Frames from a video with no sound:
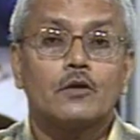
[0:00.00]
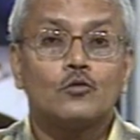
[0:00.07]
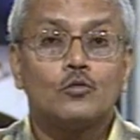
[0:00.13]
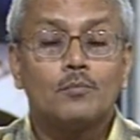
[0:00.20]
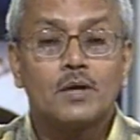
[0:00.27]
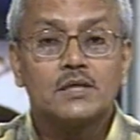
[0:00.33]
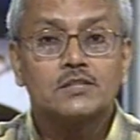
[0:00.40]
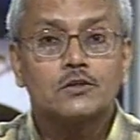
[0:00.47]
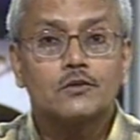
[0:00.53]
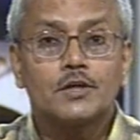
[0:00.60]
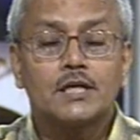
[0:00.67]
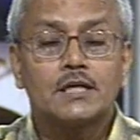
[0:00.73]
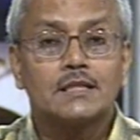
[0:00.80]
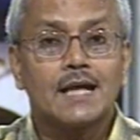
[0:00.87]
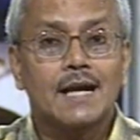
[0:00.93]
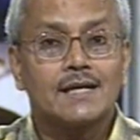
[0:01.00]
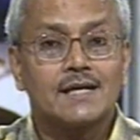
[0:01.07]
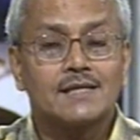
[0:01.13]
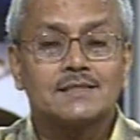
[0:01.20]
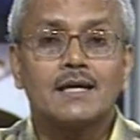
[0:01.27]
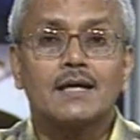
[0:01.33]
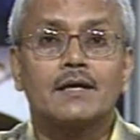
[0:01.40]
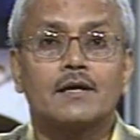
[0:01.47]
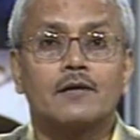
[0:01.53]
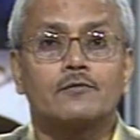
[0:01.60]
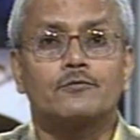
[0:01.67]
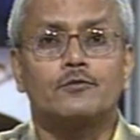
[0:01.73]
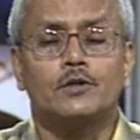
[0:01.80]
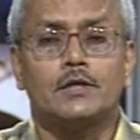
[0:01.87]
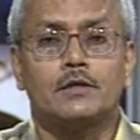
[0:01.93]
You must read that essay
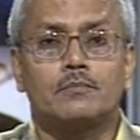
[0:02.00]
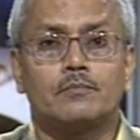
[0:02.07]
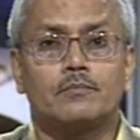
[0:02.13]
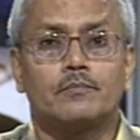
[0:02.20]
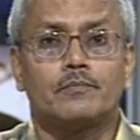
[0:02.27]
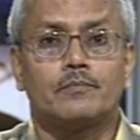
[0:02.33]
carefully,